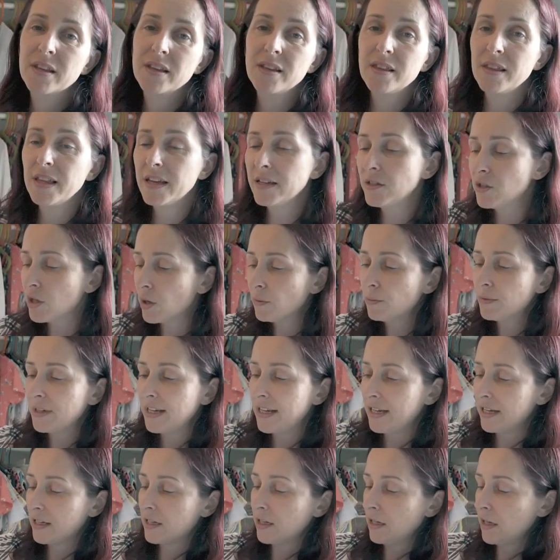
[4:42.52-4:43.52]
they don't
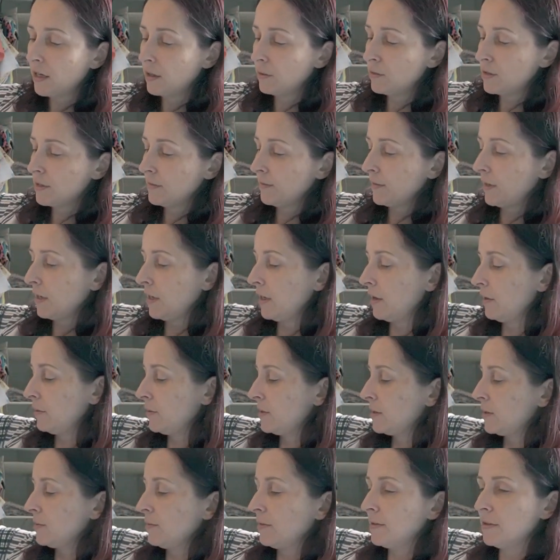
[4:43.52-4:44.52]
need loads of
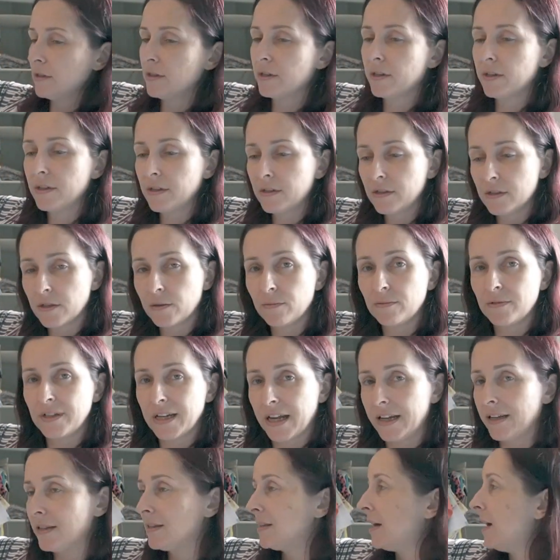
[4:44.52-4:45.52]
clothes, so I'm just going to
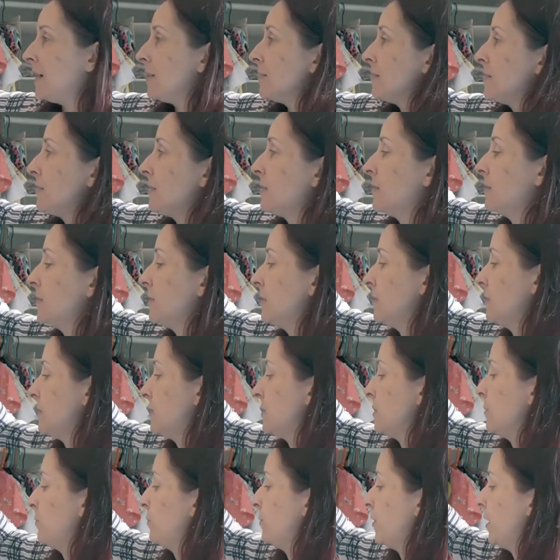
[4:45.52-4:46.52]
donate that to
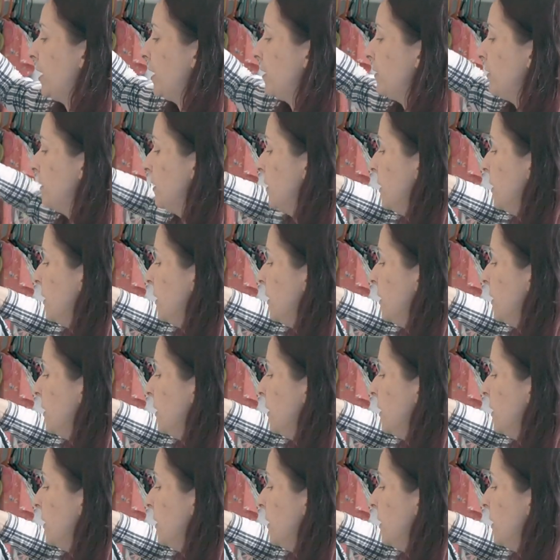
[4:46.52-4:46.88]
someone